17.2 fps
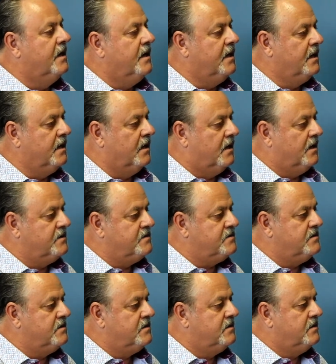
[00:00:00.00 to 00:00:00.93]
in-laws.
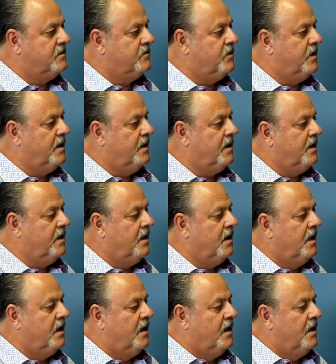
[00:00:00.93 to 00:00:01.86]
Mm.
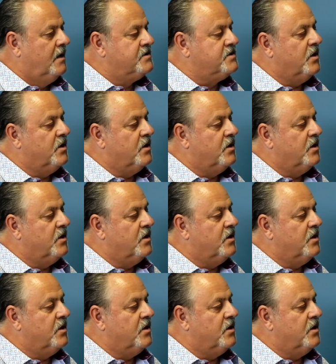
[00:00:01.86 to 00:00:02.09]
Mm-hmm.